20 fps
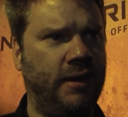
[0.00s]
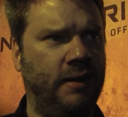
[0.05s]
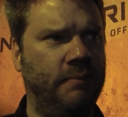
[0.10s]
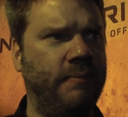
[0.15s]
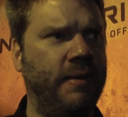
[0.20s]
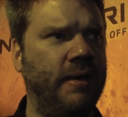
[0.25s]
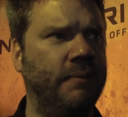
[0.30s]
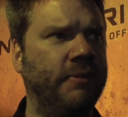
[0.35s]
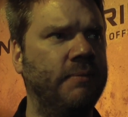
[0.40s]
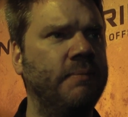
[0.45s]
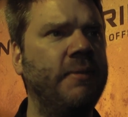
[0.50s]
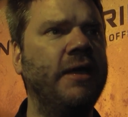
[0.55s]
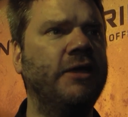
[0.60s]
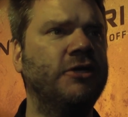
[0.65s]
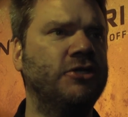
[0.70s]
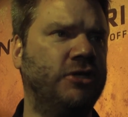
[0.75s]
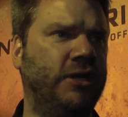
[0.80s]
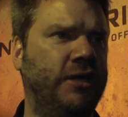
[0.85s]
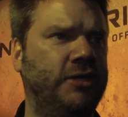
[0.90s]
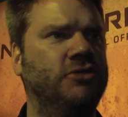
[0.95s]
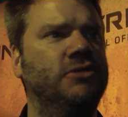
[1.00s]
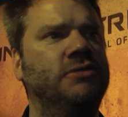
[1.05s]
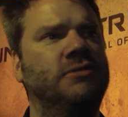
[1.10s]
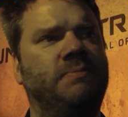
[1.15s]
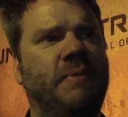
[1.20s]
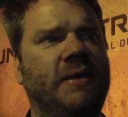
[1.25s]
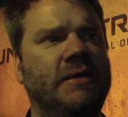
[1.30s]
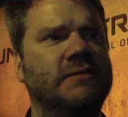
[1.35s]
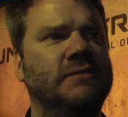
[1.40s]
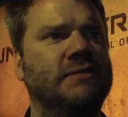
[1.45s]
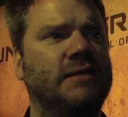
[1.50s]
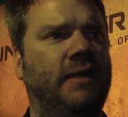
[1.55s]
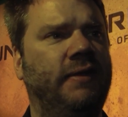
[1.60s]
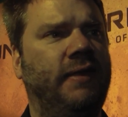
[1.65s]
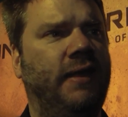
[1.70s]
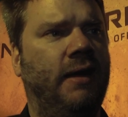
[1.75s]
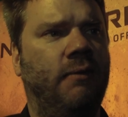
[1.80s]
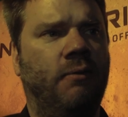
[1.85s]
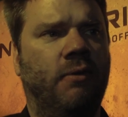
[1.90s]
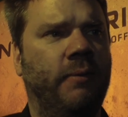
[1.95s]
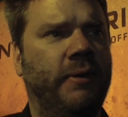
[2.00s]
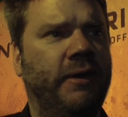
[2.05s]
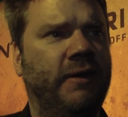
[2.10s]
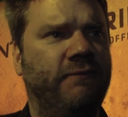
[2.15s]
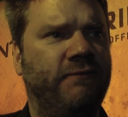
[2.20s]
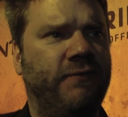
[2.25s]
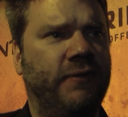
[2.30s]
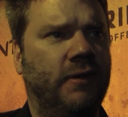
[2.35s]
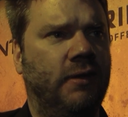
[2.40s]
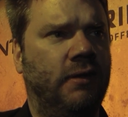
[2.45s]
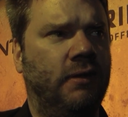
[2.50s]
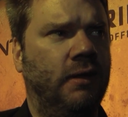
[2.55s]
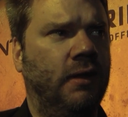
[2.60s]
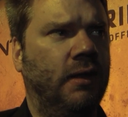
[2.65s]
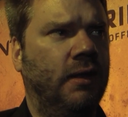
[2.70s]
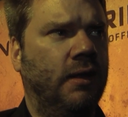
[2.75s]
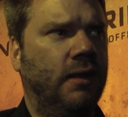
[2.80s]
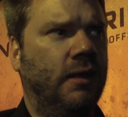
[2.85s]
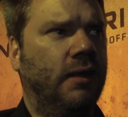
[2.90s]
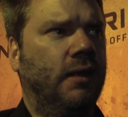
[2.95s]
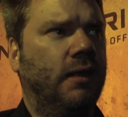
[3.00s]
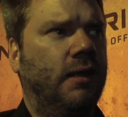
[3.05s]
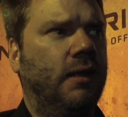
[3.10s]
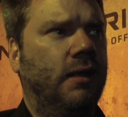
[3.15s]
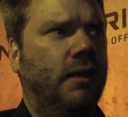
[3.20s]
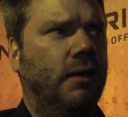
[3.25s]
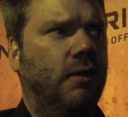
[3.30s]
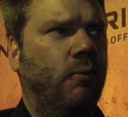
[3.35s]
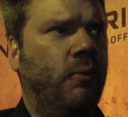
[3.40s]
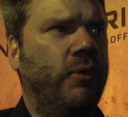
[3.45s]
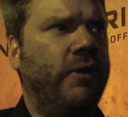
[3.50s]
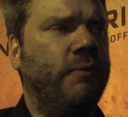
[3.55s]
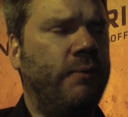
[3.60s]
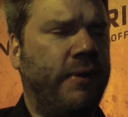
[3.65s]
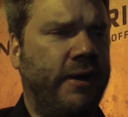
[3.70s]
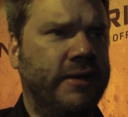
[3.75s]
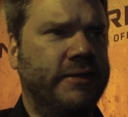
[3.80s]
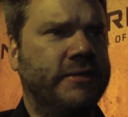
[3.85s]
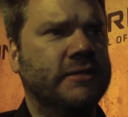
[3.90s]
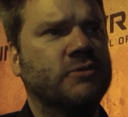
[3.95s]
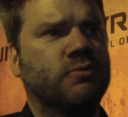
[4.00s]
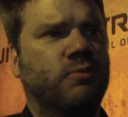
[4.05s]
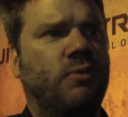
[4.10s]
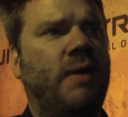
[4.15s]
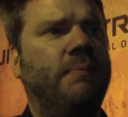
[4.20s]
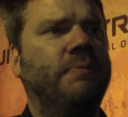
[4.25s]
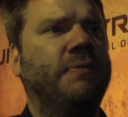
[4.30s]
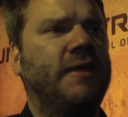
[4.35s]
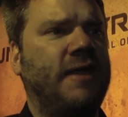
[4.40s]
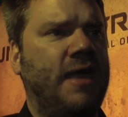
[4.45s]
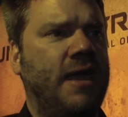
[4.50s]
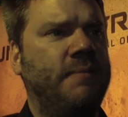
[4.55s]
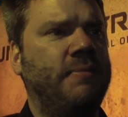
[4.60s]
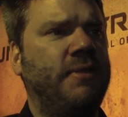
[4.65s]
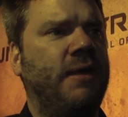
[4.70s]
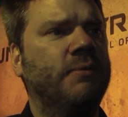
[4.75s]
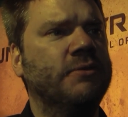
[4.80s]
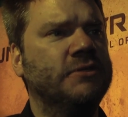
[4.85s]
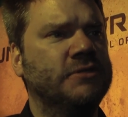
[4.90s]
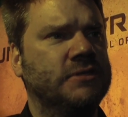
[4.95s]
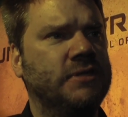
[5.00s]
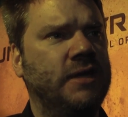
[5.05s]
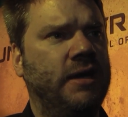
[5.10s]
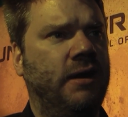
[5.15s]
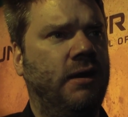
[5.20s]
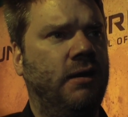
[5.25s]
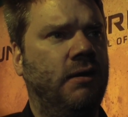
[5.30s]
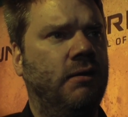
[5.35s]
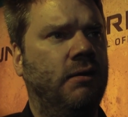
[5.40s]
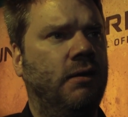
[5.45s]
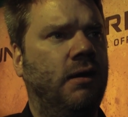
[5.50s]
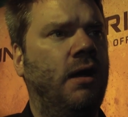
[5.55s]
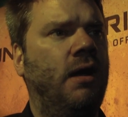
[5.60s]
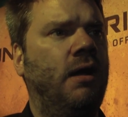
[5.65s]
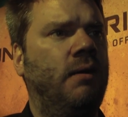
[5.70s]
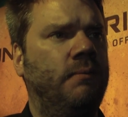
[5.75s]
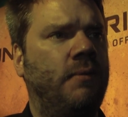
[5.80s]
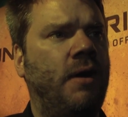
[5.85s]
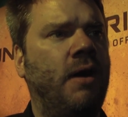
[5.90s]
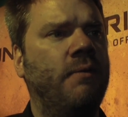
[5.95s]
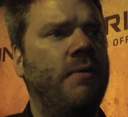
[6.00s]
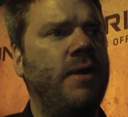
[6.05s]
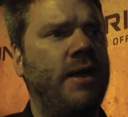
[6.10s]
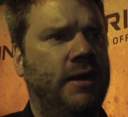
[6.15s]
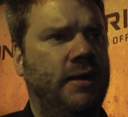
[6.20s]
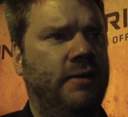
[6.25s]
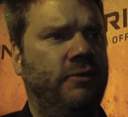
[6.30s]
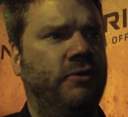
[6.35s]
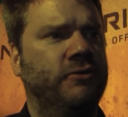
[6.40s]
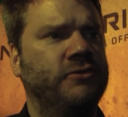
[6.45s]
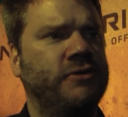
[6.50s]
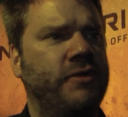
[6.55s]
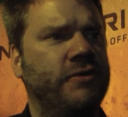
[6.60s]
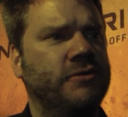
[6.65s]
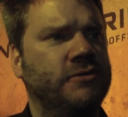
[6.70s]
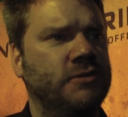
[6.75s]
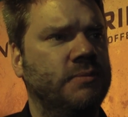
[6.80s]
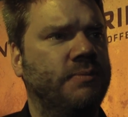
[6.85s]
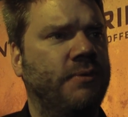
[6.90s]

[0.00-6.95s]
and be able to make changes based on that, where we didn't want to disrupt the game that was there already in those other two